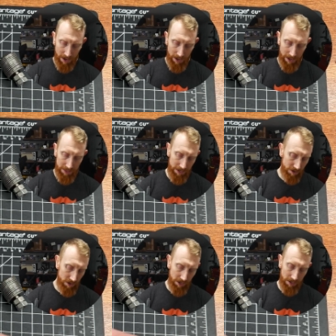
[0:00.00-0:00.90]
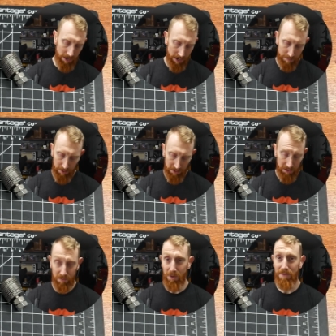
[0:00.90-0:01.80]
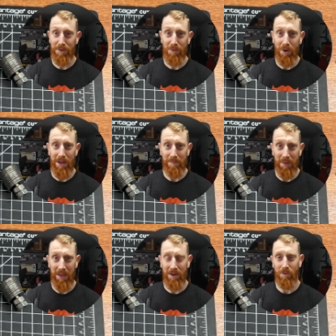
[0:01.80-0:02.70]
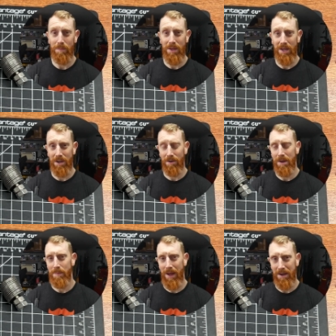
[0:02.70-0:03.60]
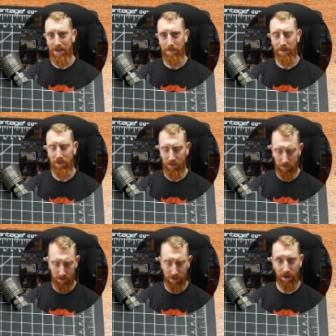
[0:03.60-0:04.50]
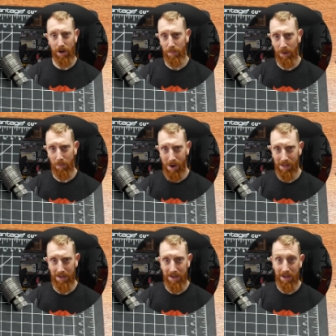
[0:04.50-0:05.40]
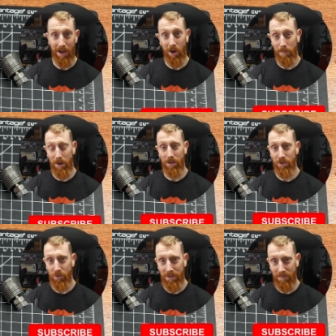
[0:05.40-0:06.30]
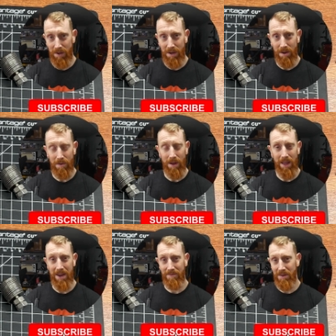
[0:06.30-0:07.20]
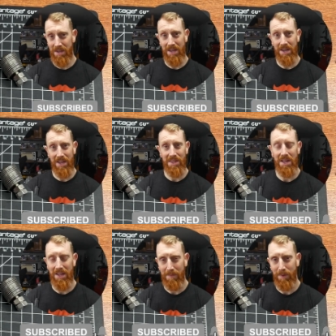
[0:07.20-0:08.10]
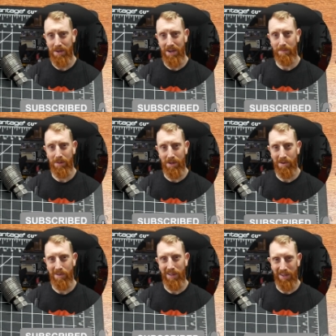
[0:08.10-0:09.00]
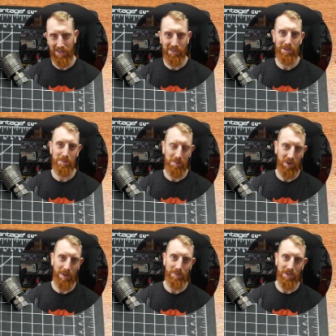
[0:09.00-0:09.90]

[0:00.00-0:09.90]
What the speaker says: And then you can put this wherever you want, and it will be a great backup to your hardware wallet. I hope you all enjoyed the video, and if you did, hit that like button down below and consider subscribing to